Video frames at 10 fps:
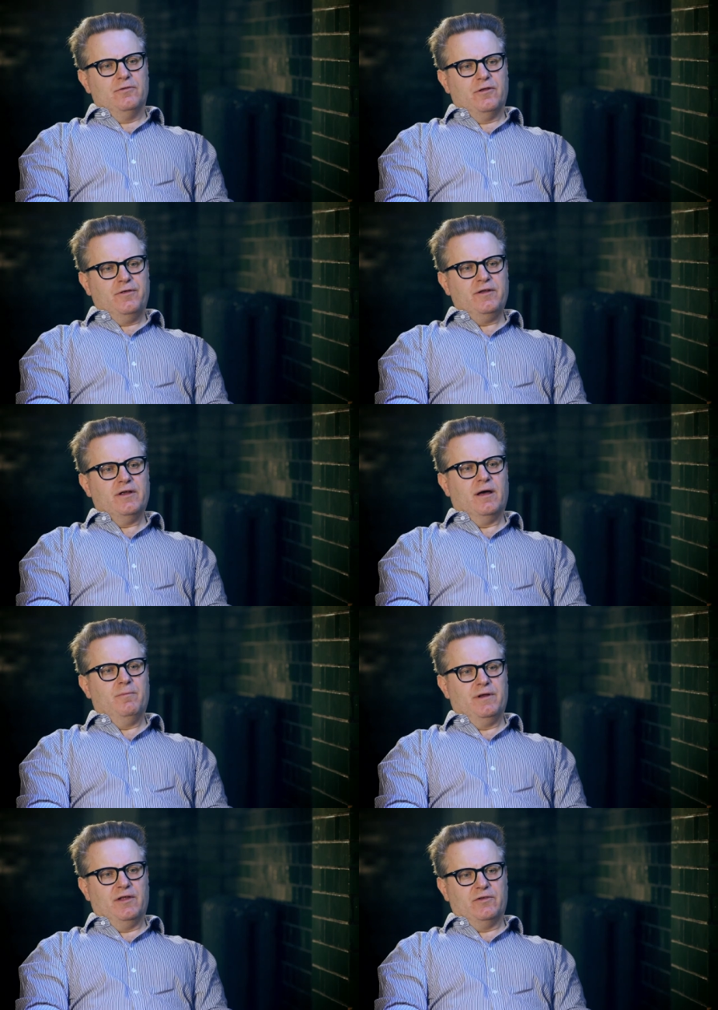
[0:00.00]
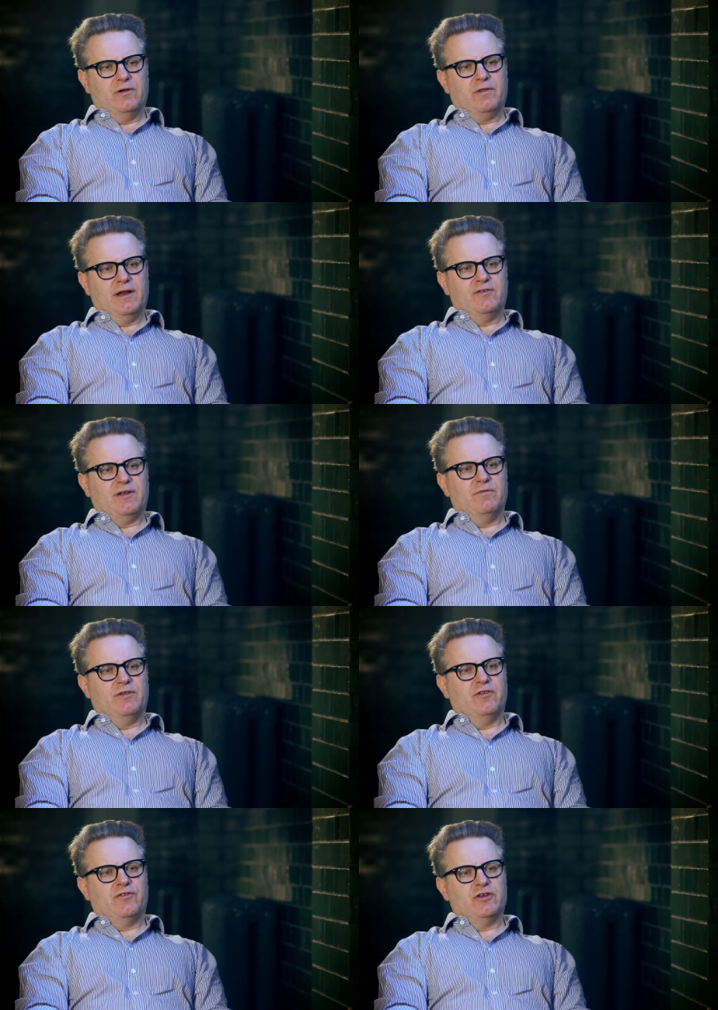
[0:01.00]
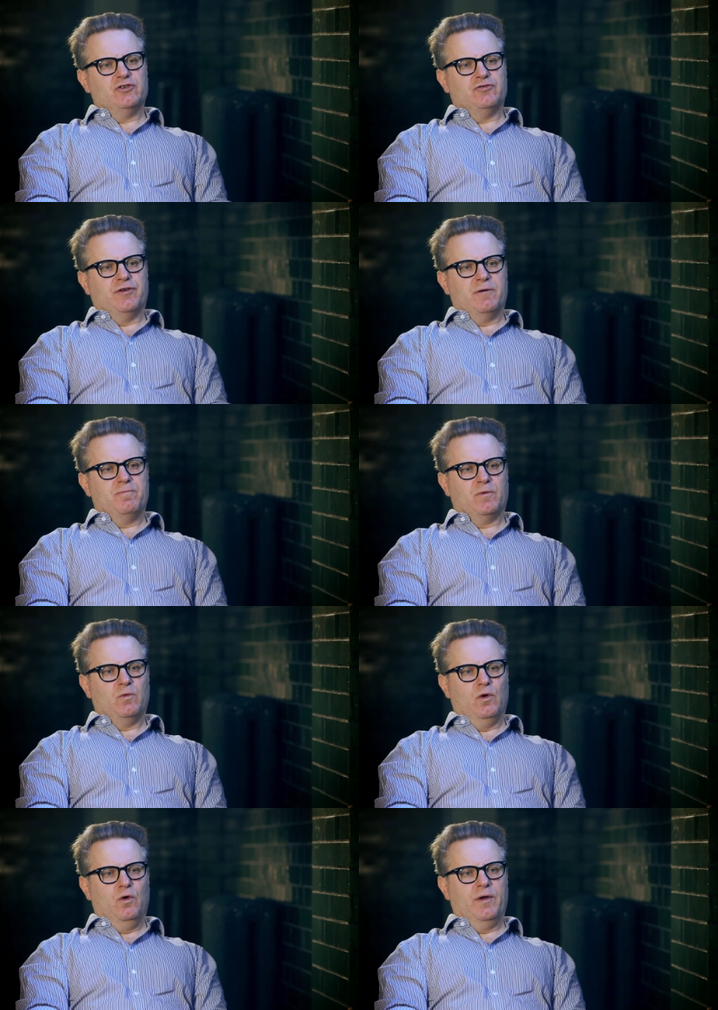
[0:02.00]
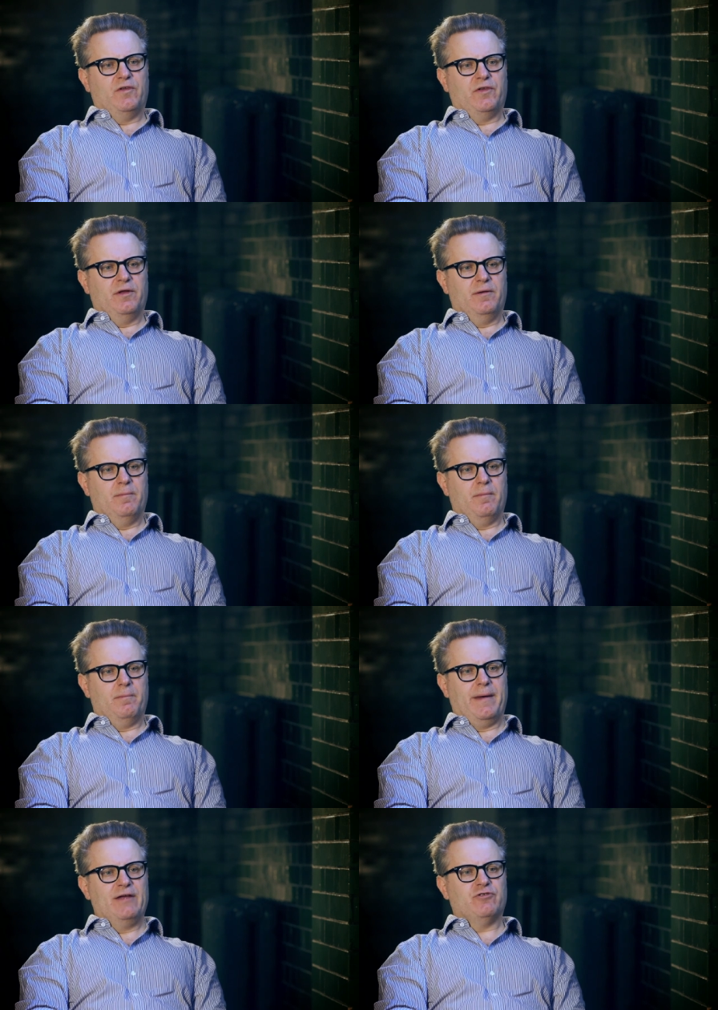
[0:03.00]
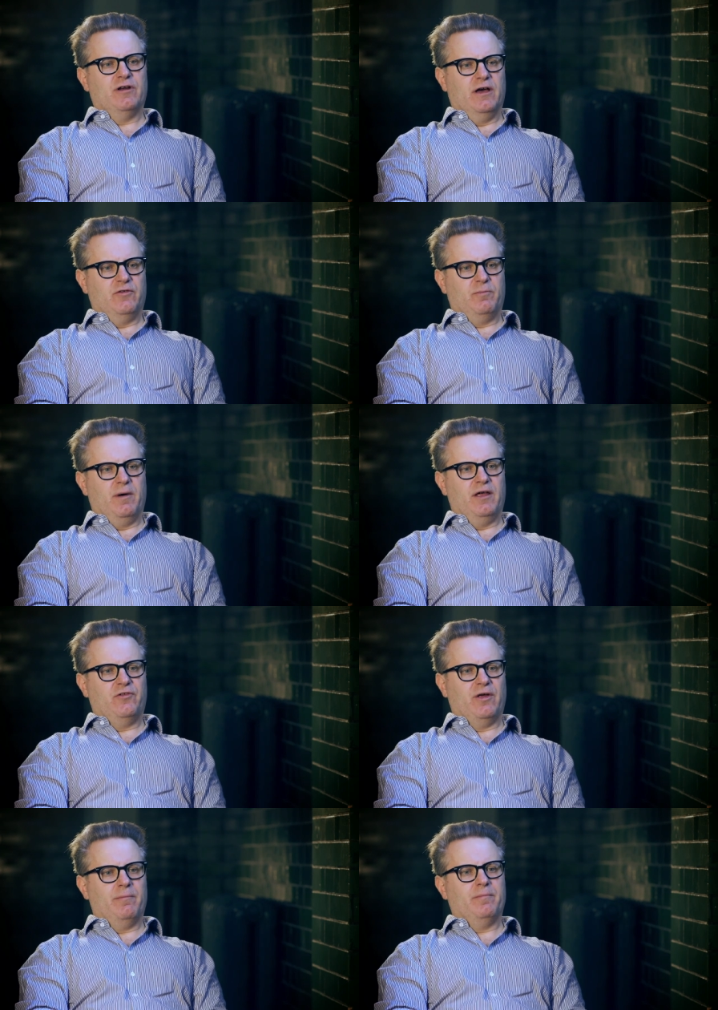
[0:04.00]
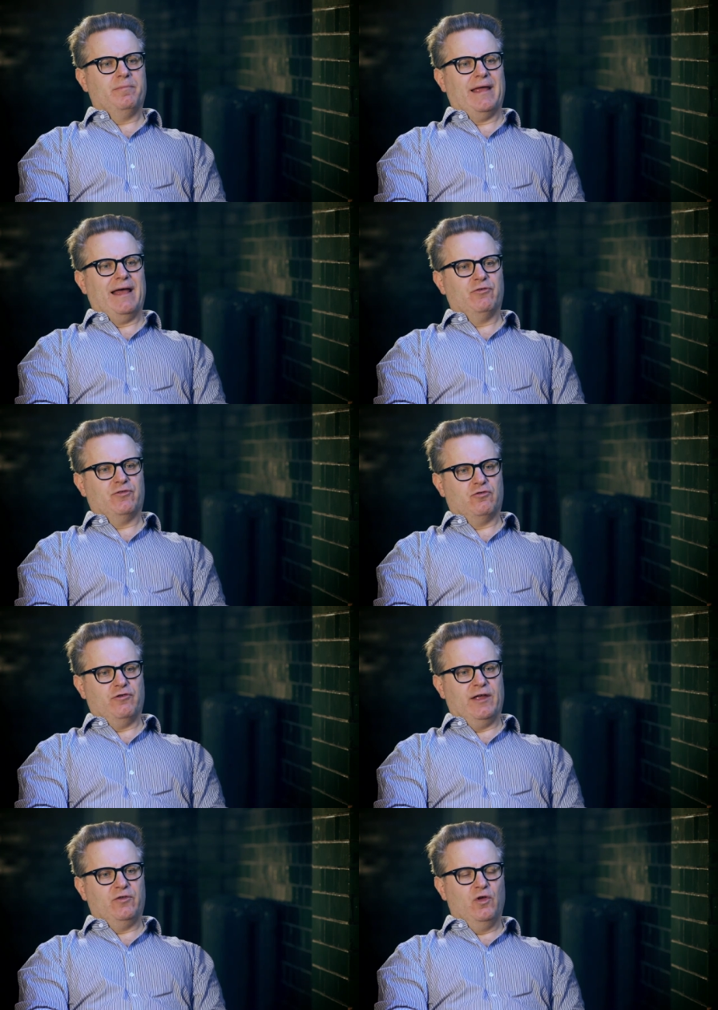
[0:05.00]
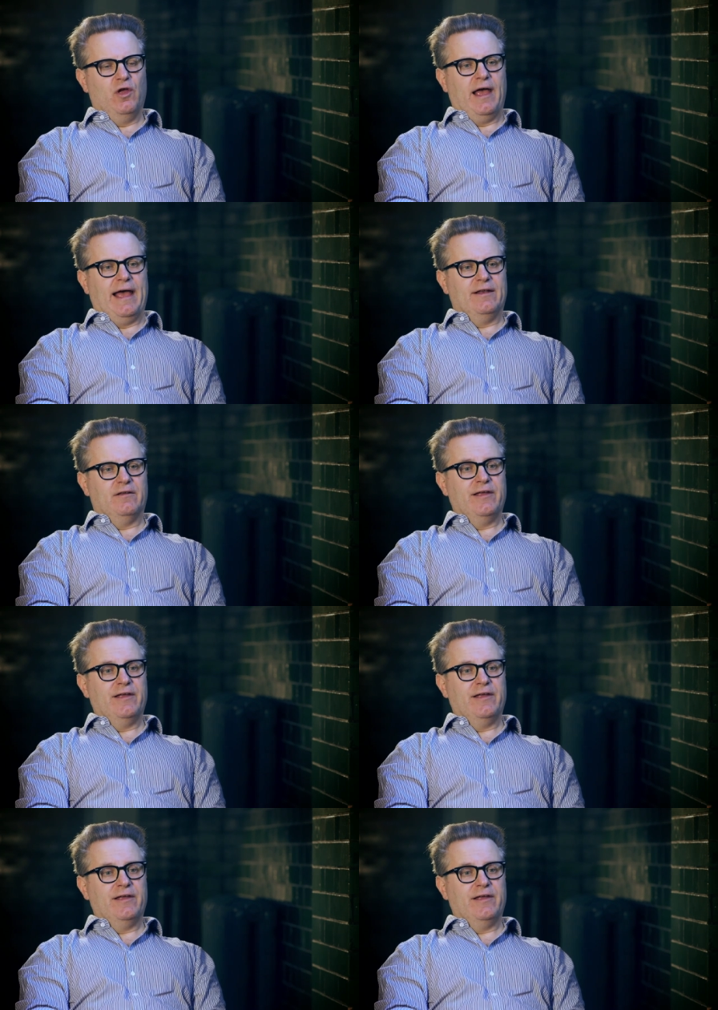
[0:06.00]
The theatre companies of the late 17th century were always patronised by some aristocrat and